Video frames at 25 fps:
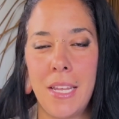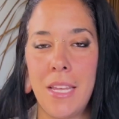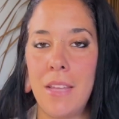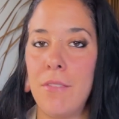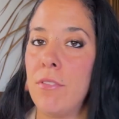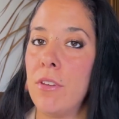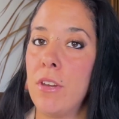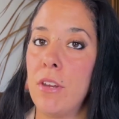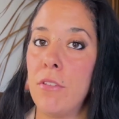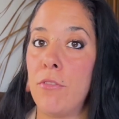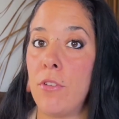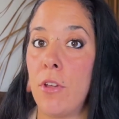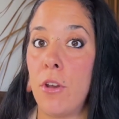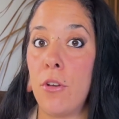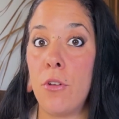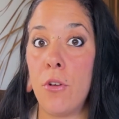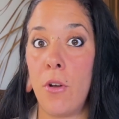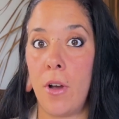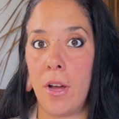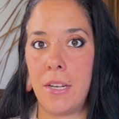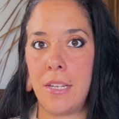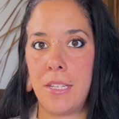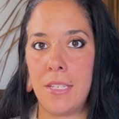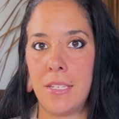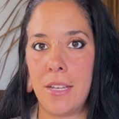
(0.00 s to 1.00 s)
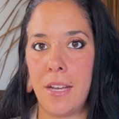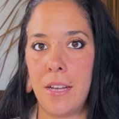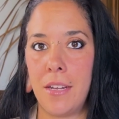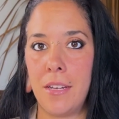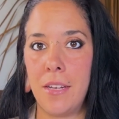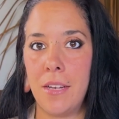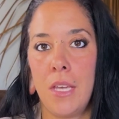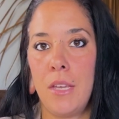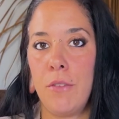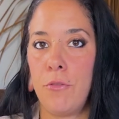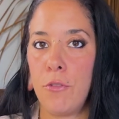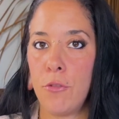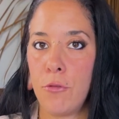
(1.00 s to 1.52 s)
even if you're not a
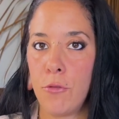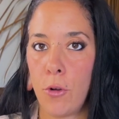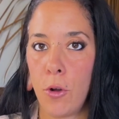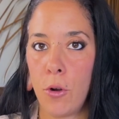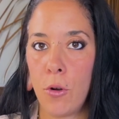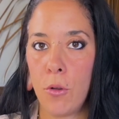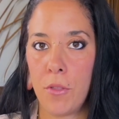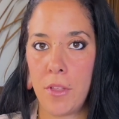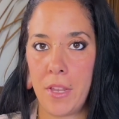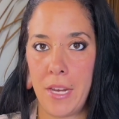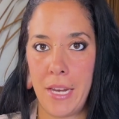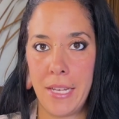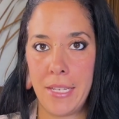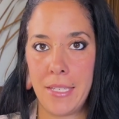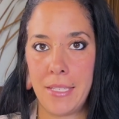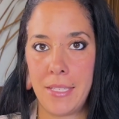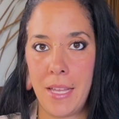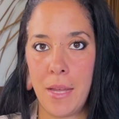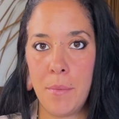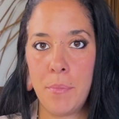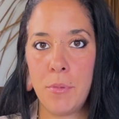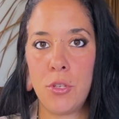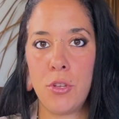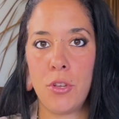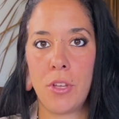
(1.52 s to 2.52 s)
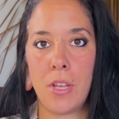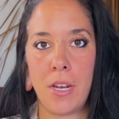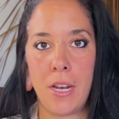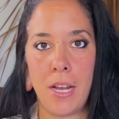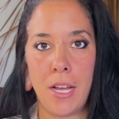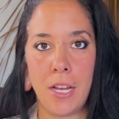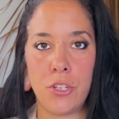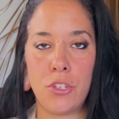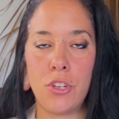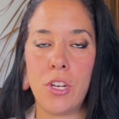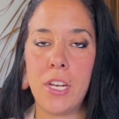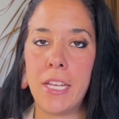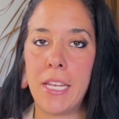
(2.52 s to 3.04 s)
designer. If you follow the next steps, you can
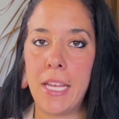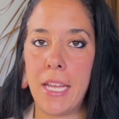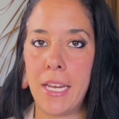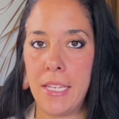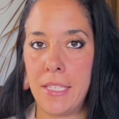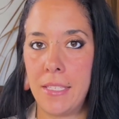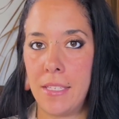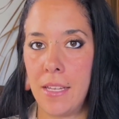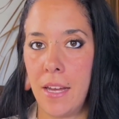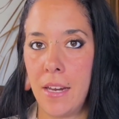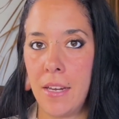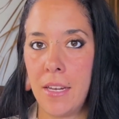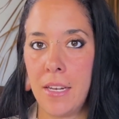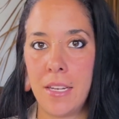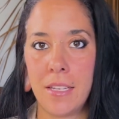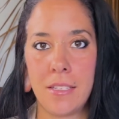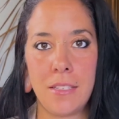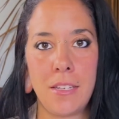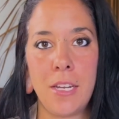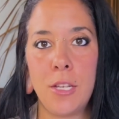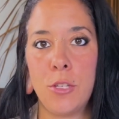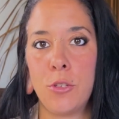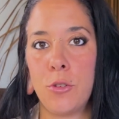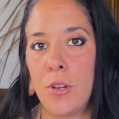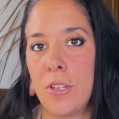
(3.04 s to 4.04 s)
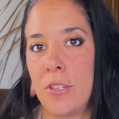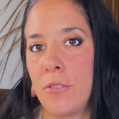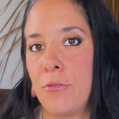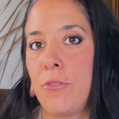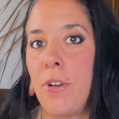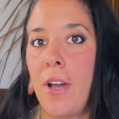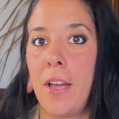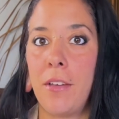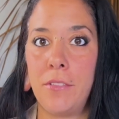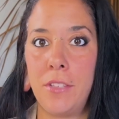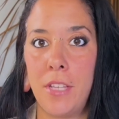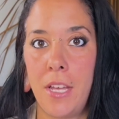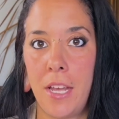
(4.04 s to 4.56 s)
actually get it done in as little as
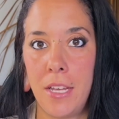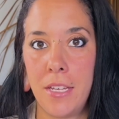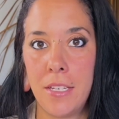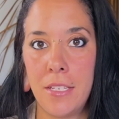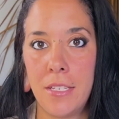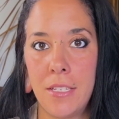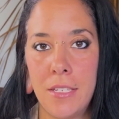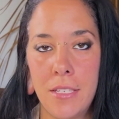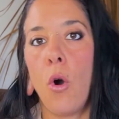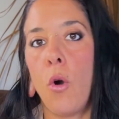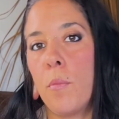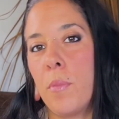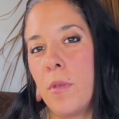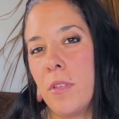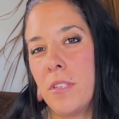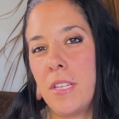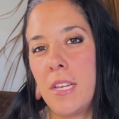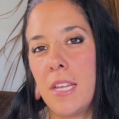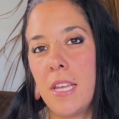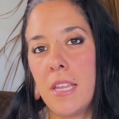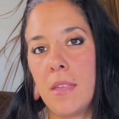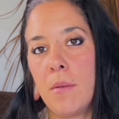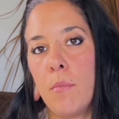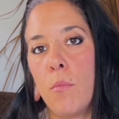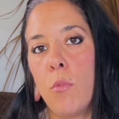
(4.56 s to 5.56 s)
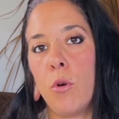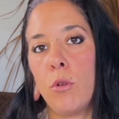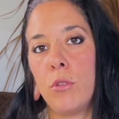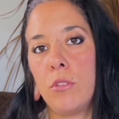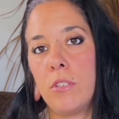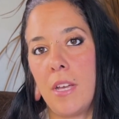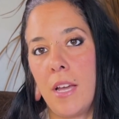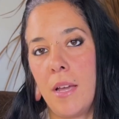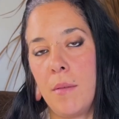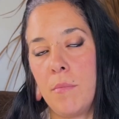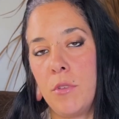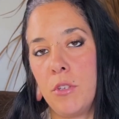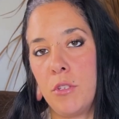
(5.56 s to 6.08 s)
5 days. Obviously, the more
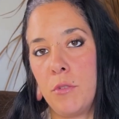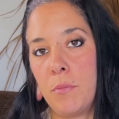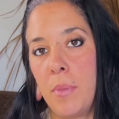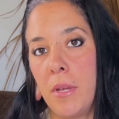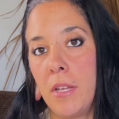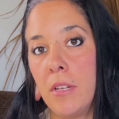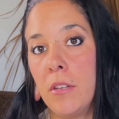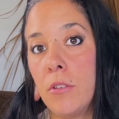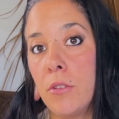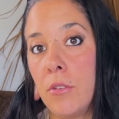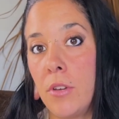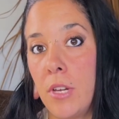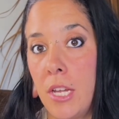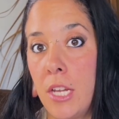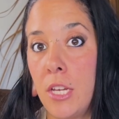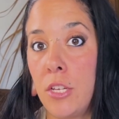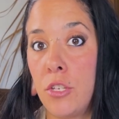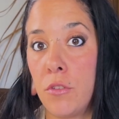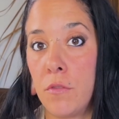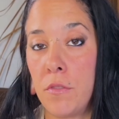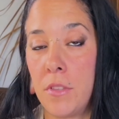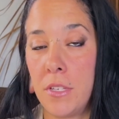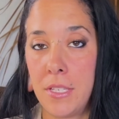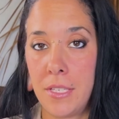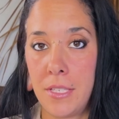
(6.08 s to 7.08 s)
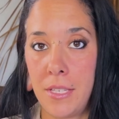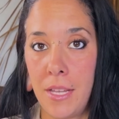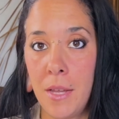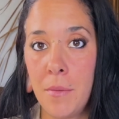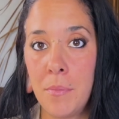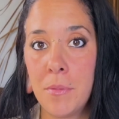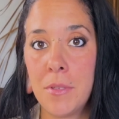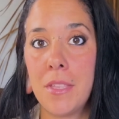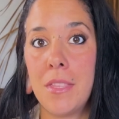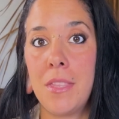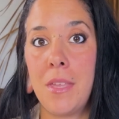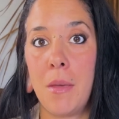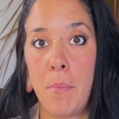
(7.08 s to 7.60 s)
time you spend on each of the
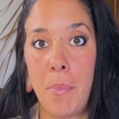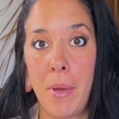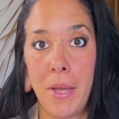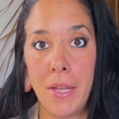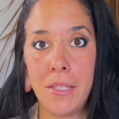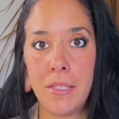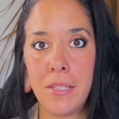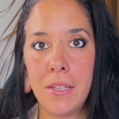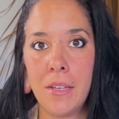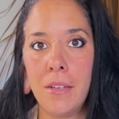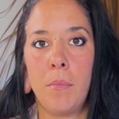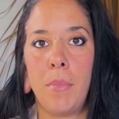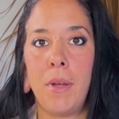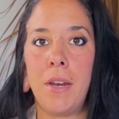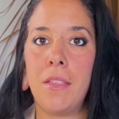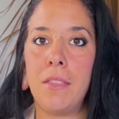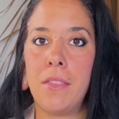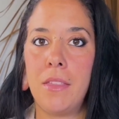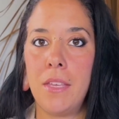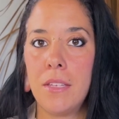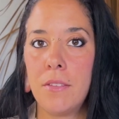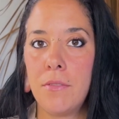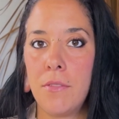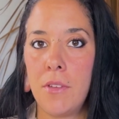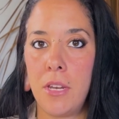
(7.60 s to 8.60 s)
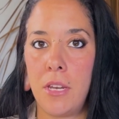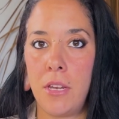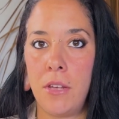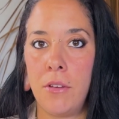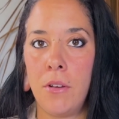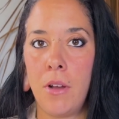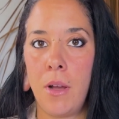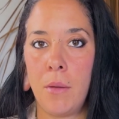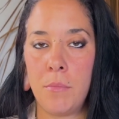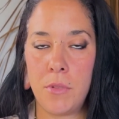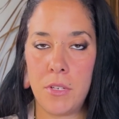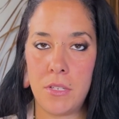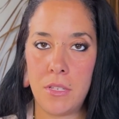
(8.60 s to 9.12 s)
steps, the better. But in this
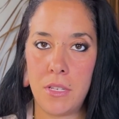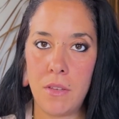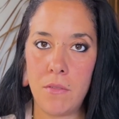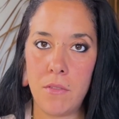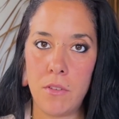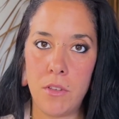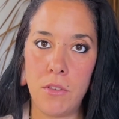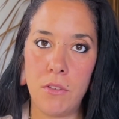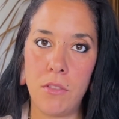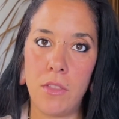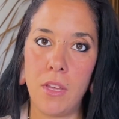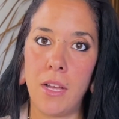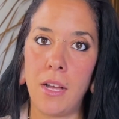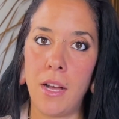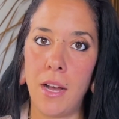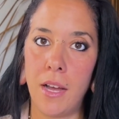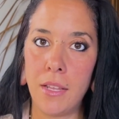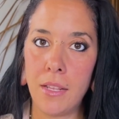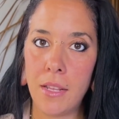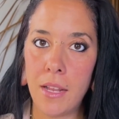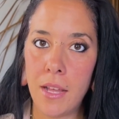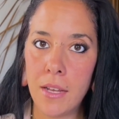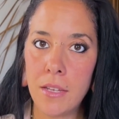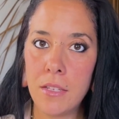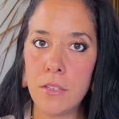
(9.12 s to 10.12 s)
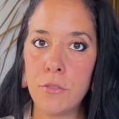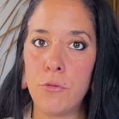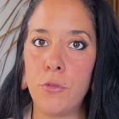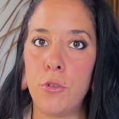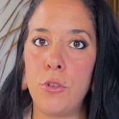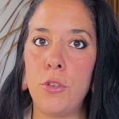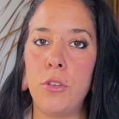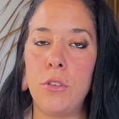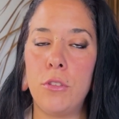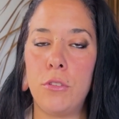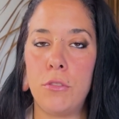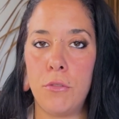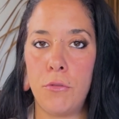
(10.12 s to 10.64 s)
video, I'm just giving you the guidelines for
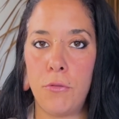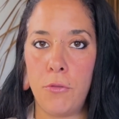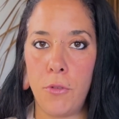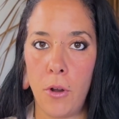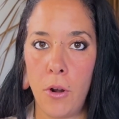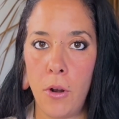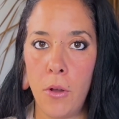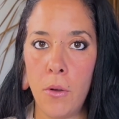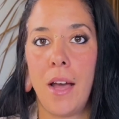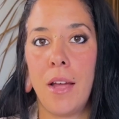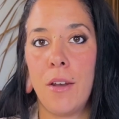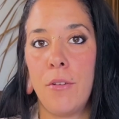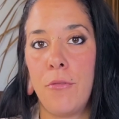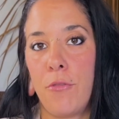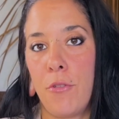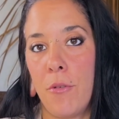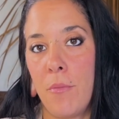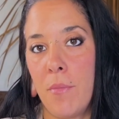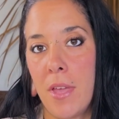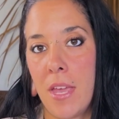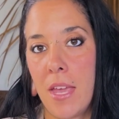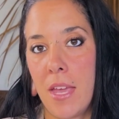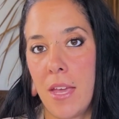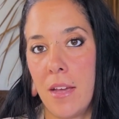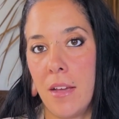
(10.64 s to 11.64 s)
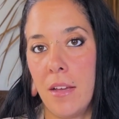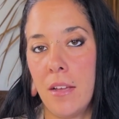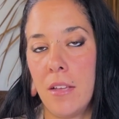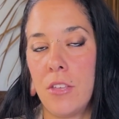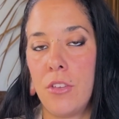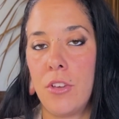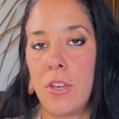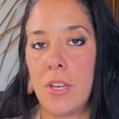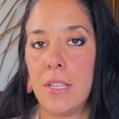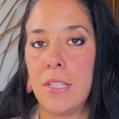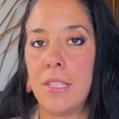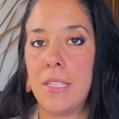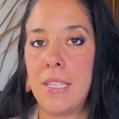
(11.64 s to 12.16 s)
you to follow, and from here,
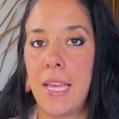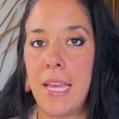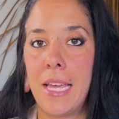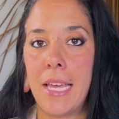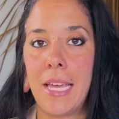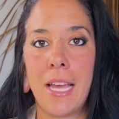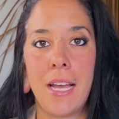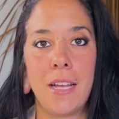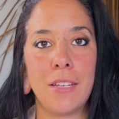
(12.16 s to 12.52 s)
you can take it